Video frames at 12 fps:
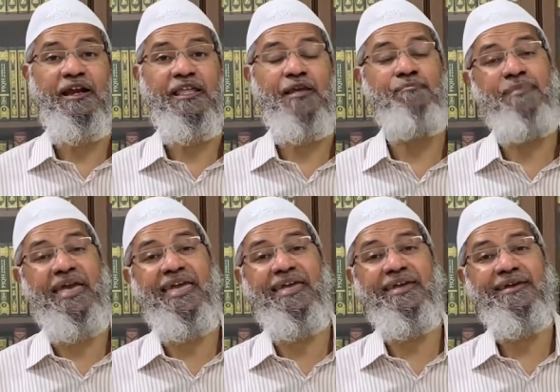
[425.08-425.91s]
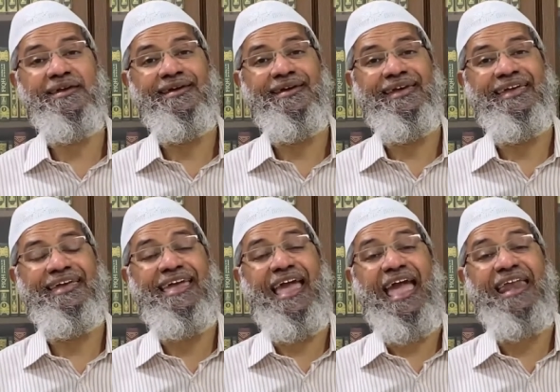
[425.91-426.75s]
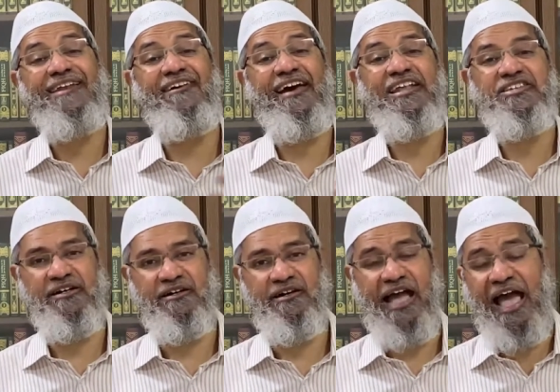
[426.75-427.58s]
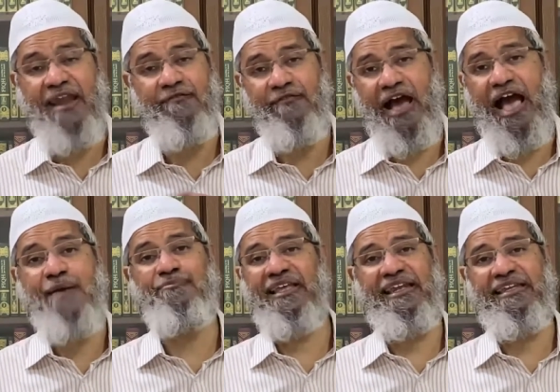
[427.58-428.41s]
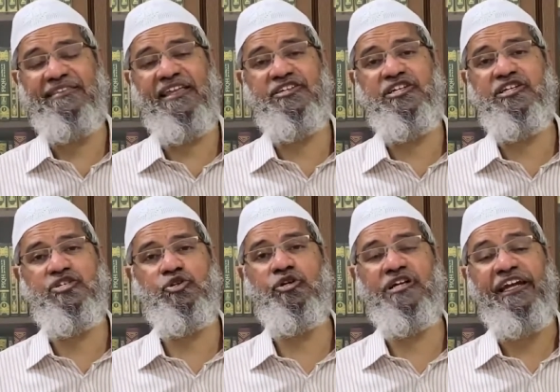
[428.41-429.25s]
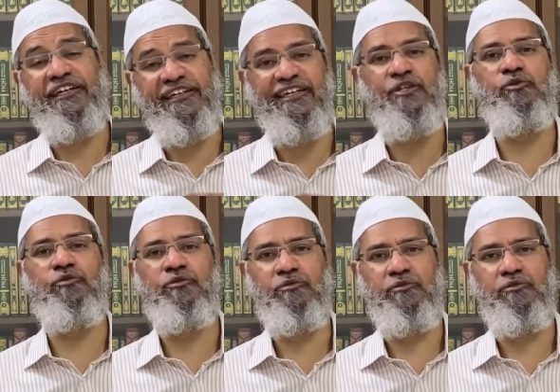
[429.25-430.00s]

may He encourage her. And I'm telling that she should continue